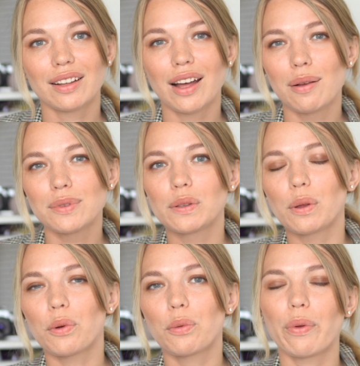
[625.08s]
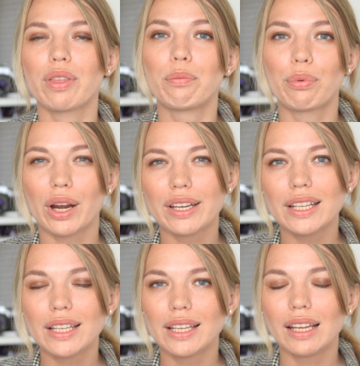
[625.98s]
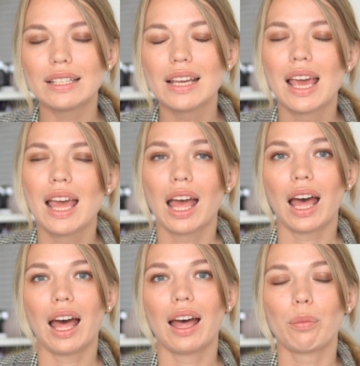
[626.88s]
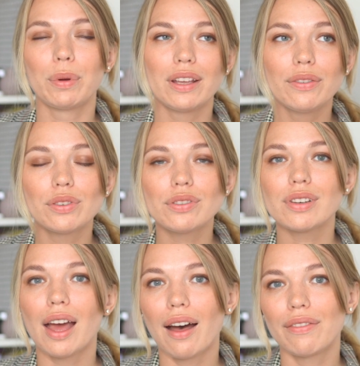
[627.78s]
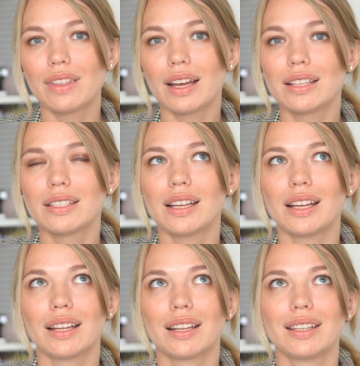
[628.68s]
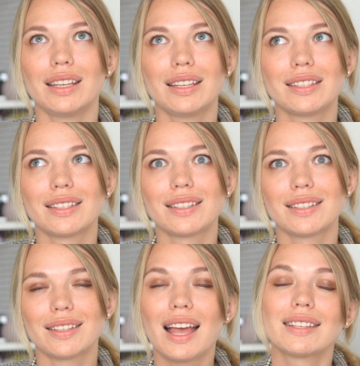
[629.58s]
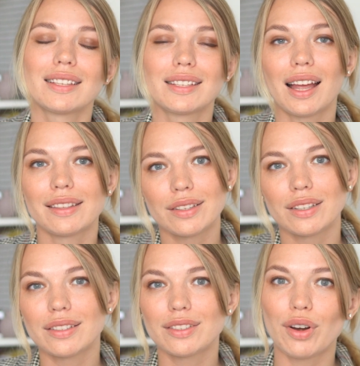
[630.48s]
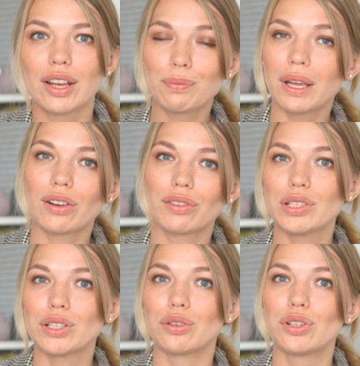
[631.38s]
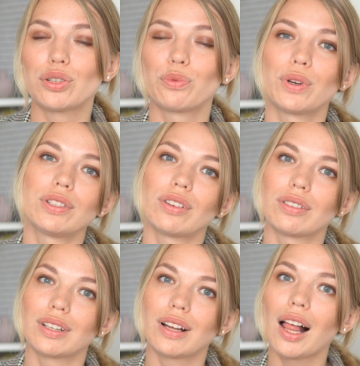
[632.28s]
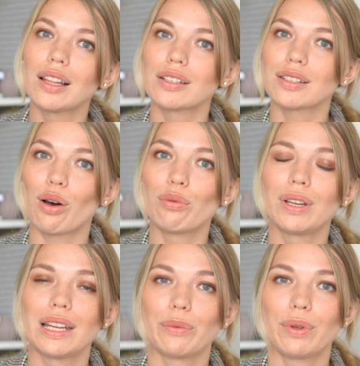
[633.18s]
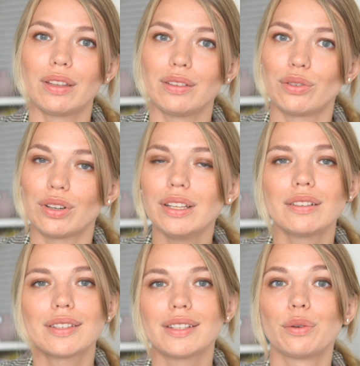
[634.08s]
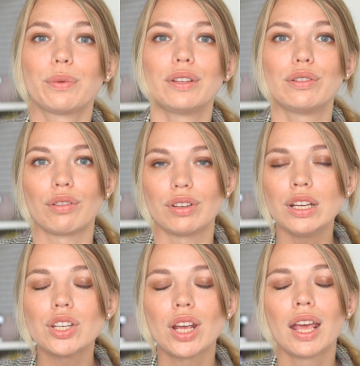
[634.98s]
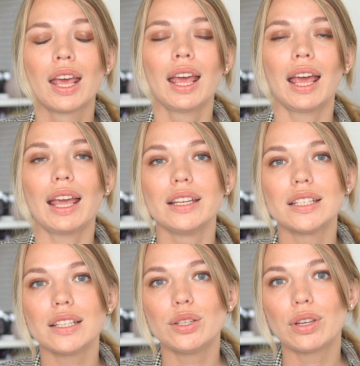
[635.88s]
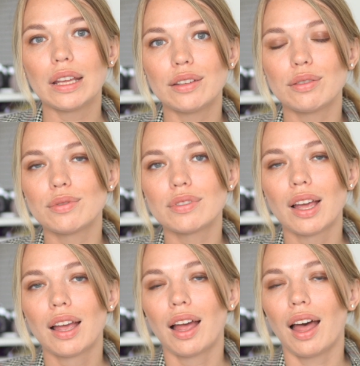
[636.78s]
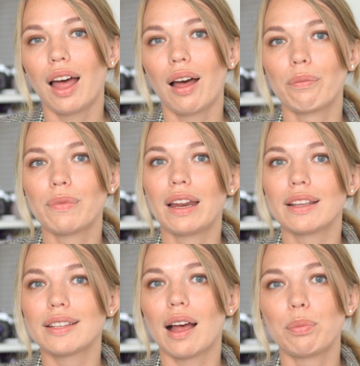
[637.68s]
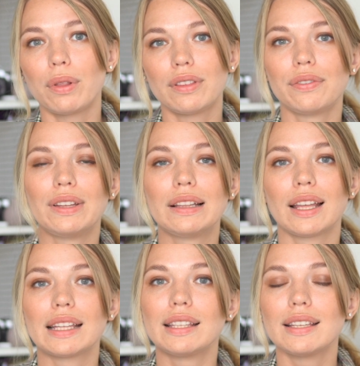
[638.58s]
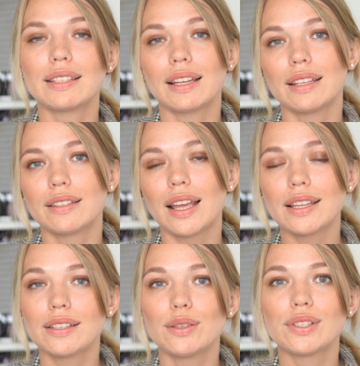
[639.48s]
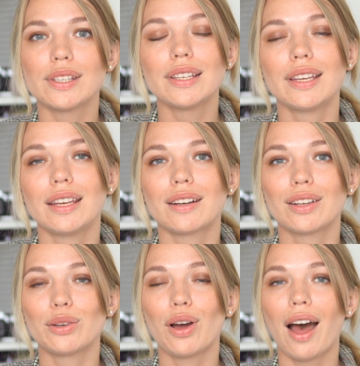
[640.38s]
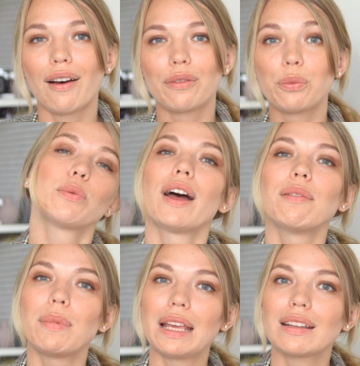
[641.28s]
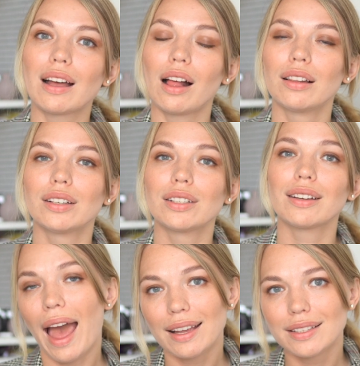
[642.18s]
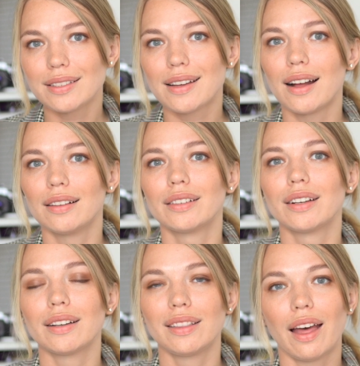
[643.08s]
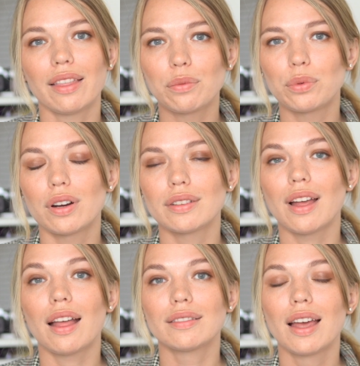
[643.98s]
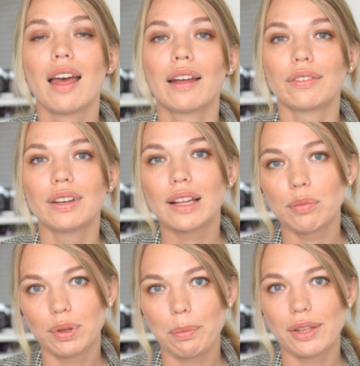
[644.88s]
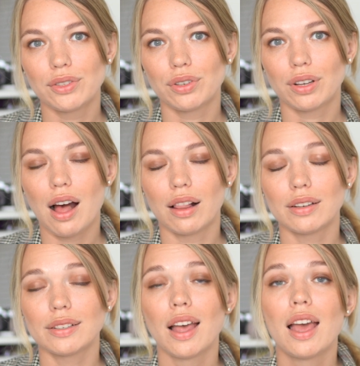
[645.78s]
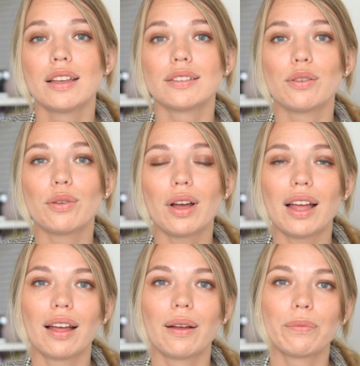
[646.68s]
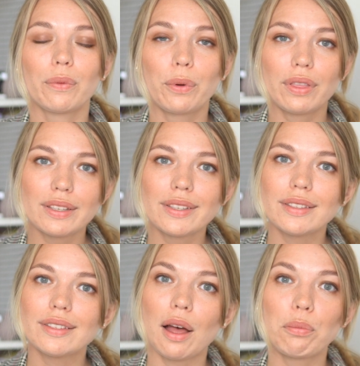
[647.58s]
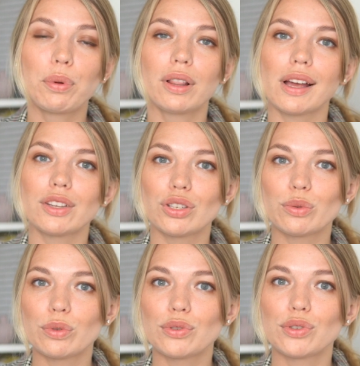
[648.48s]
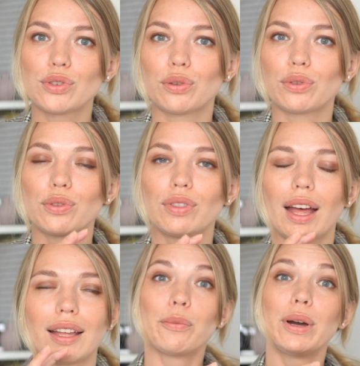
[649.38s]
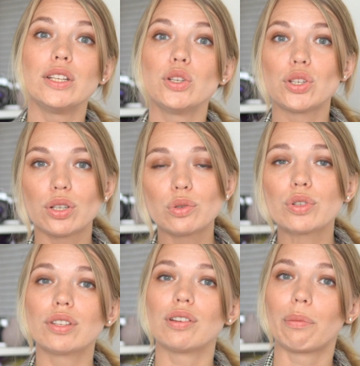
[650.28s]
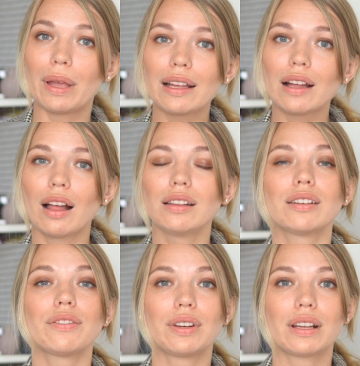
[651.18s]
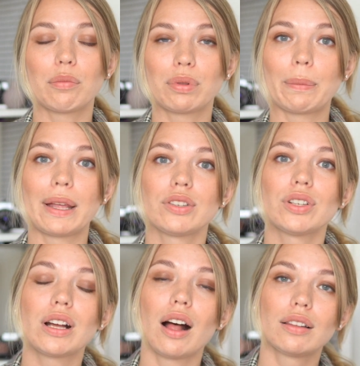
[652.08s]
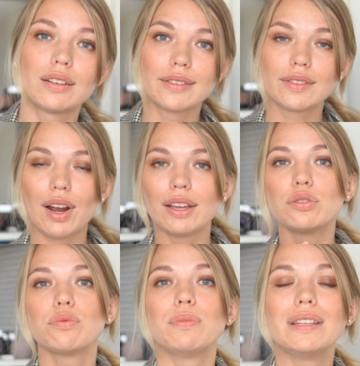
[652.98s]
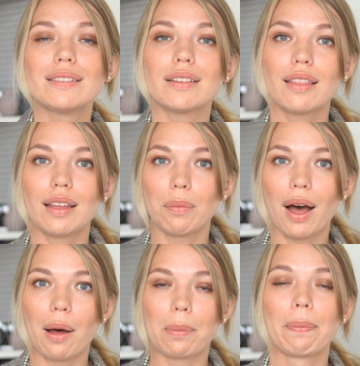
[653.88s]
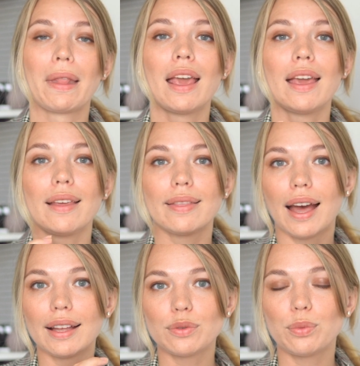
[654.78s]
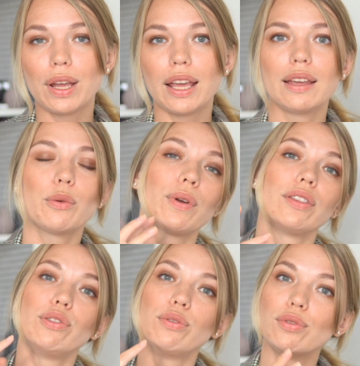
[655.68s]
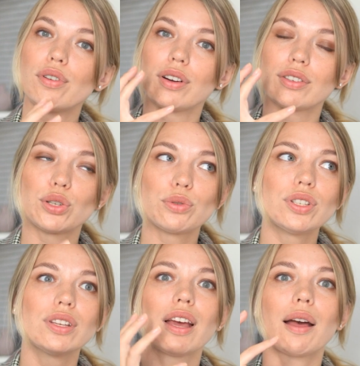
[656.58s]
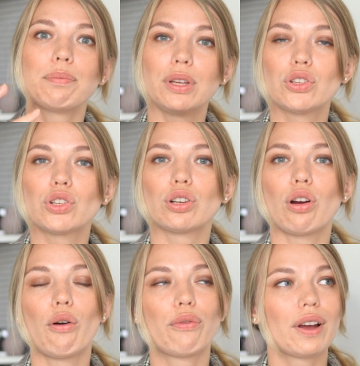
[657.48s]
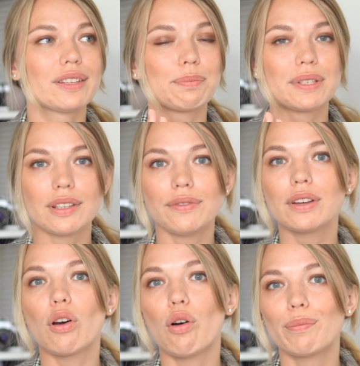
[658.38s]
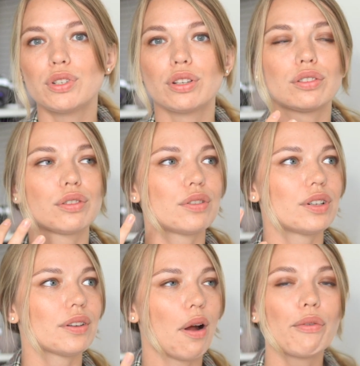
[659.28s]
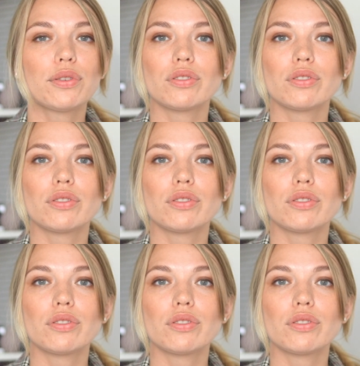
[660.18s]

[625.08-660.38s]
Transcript: comes along with the branding kit, but if you don't have that, it's, as I said, try to make a research what are the colors common within your industry or within your niche, and you can use an example, the feed like this. And as you see here, you have one main color, accent color in other words, and 3 complementary colors. So with this example, I just want to show you that when you choose your main color and 3 complementary colors, try to mix them up. In that way, when you are shooting a picture of a specific object or of